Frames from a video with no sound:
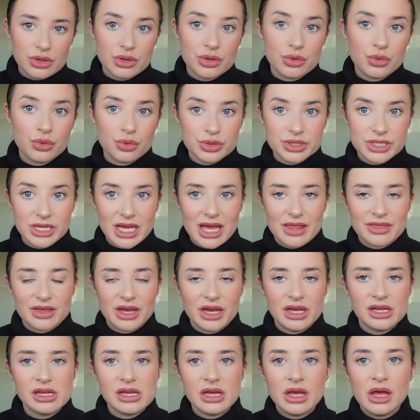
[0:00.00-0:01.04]

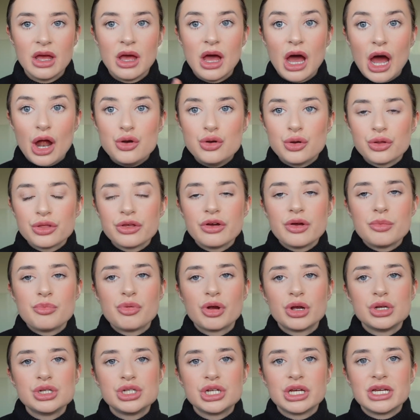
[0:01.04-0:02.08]
altogether. Another
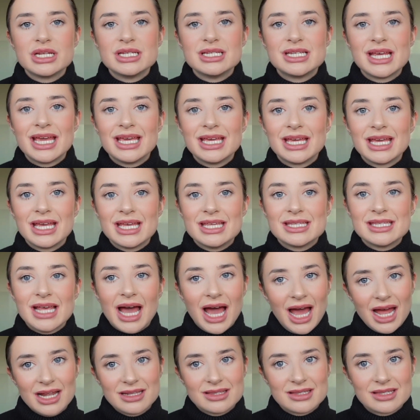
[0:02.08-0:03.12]
approach you can take is
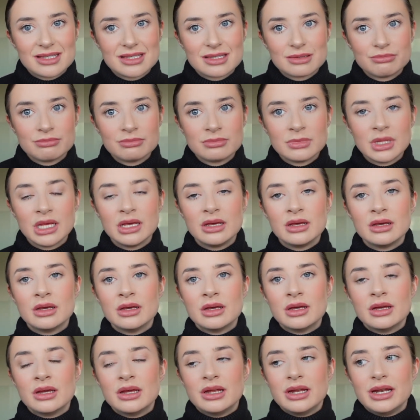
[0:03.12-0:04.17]
ads.
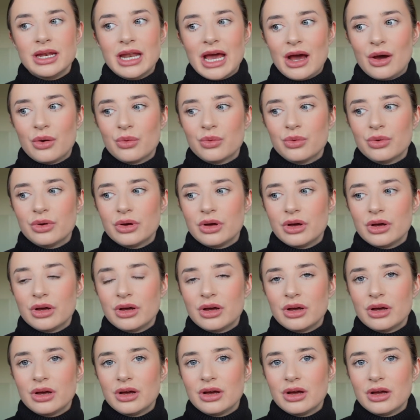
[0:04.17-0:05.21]
Now,
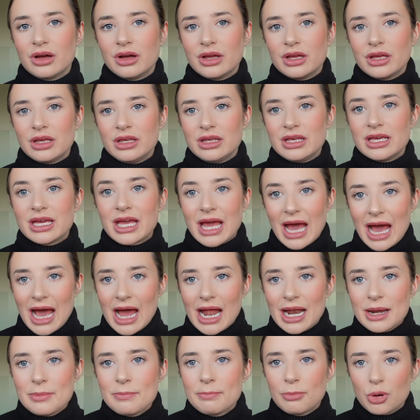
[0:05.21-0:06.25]
you
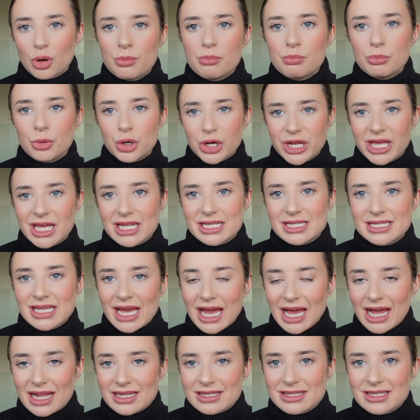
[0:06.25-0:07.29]
can pump money into
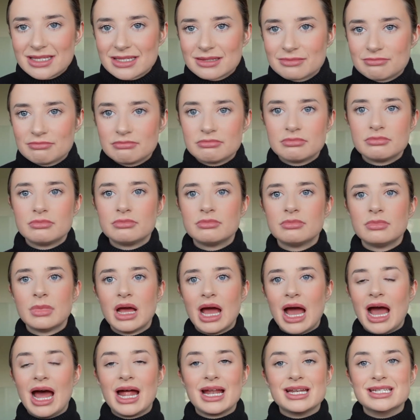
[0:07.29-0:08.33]
ads
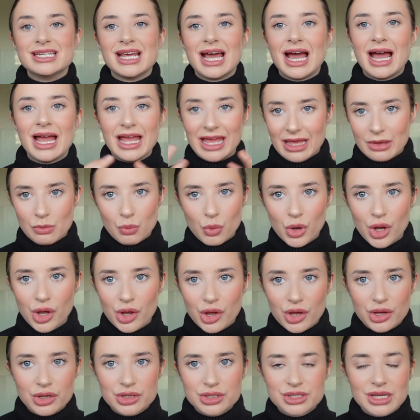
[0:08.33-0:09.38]
and it
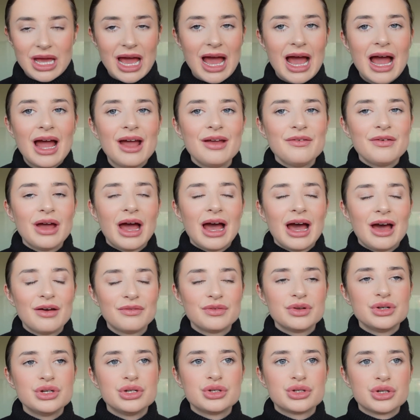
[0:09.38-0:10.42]
works. I
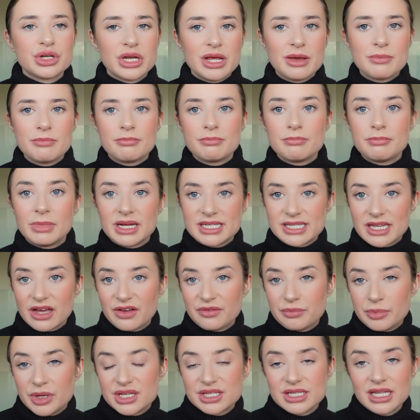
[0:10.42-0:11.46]
haven't done it
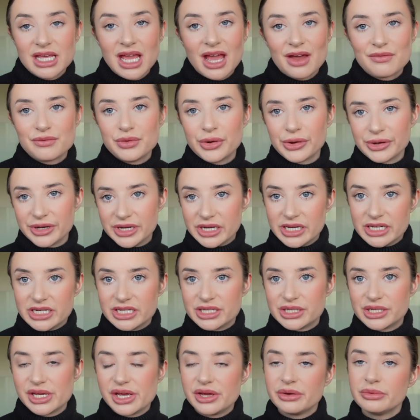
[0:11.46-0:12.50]
myself personally, I've not needed
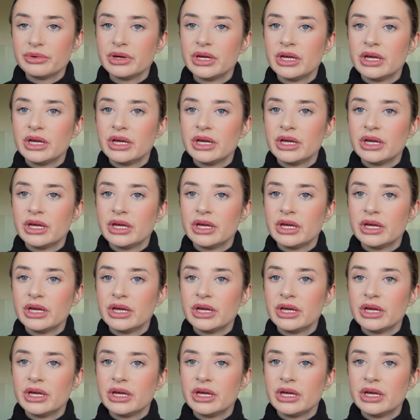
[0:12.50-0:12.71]
to.